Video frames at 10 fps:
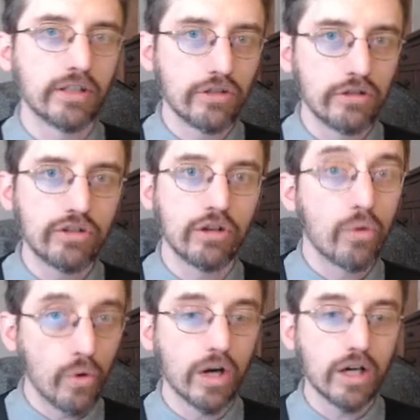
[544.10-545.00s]
to do so,
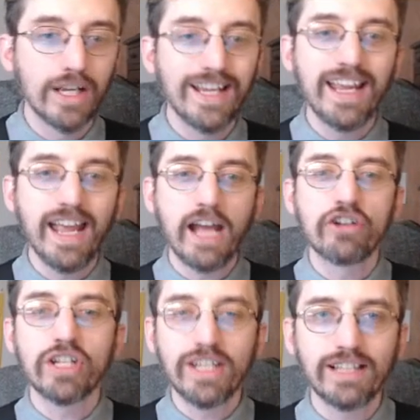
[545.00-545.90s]
or hedge
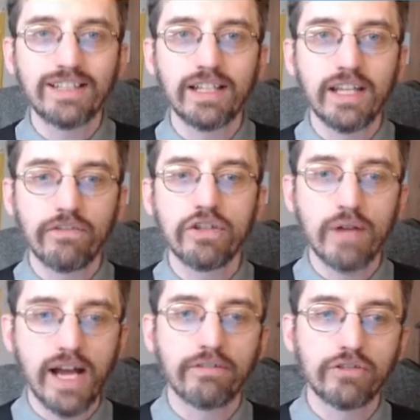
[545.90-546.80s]
against it if you
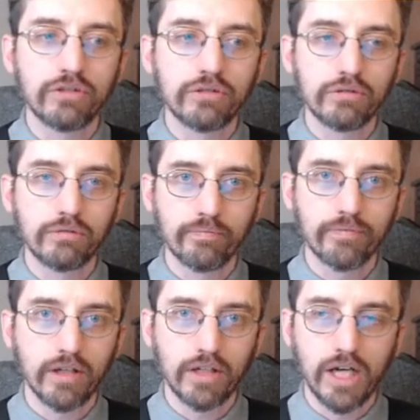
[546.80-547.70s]
have to
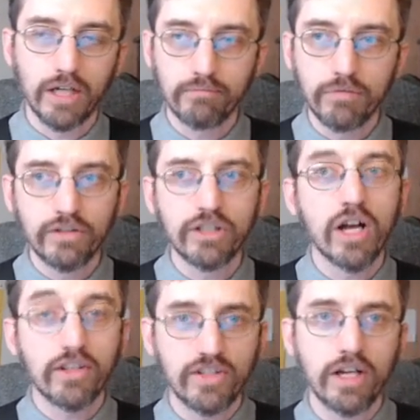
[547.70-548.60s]
move into
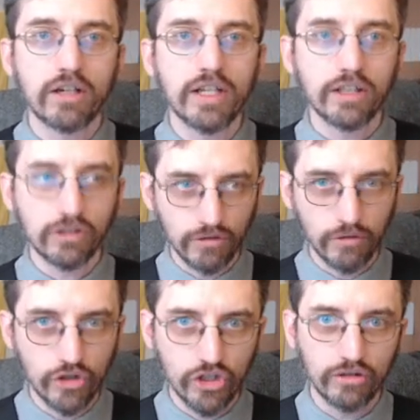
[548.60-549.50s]
austerity and
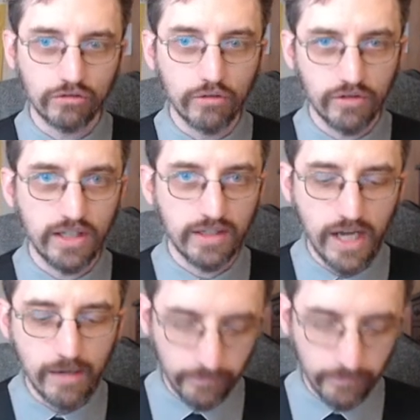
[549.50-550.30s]
close things up.